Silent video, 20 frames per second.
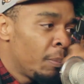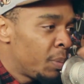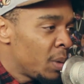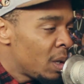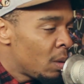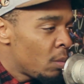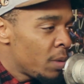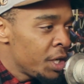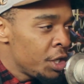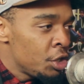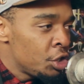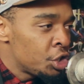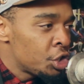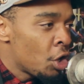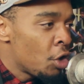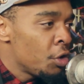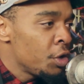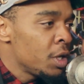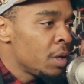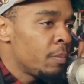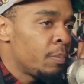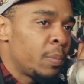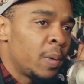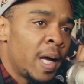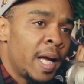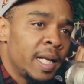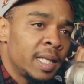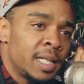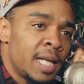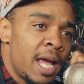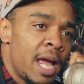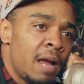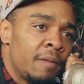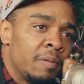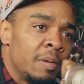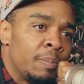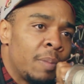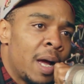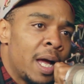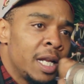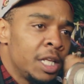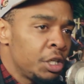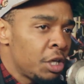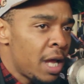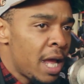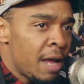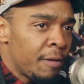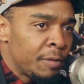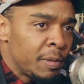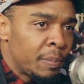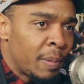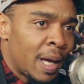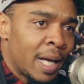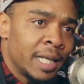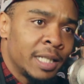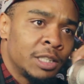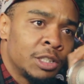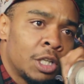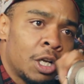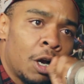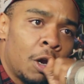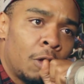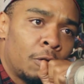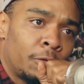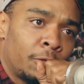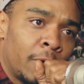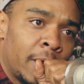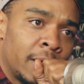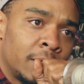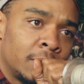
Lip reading: But when you show your butt to everybody, you're everybody's girlfriend.